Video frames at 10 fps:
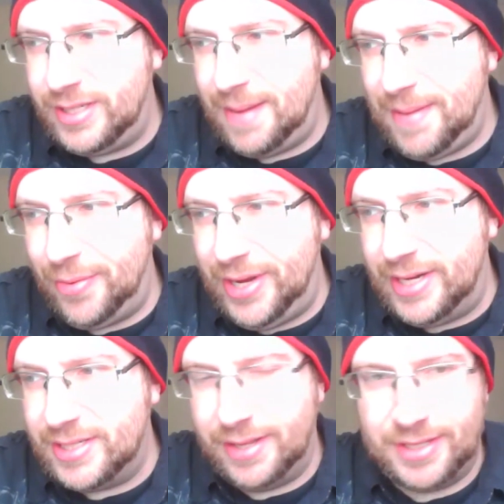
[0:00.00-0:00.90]
of the time I
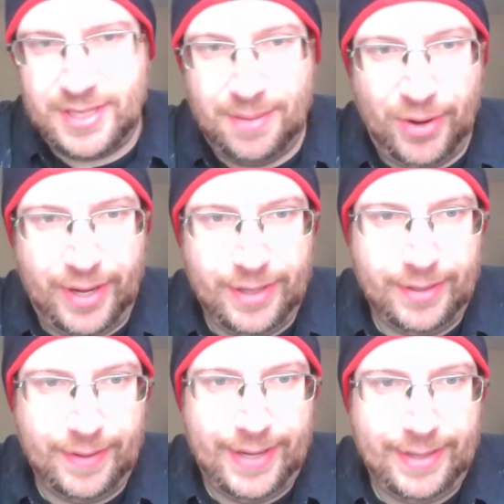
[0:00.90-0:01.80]
read is on the subway,
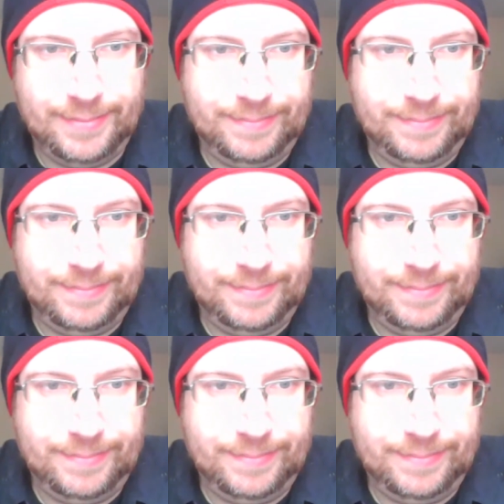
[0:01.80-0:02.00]
right?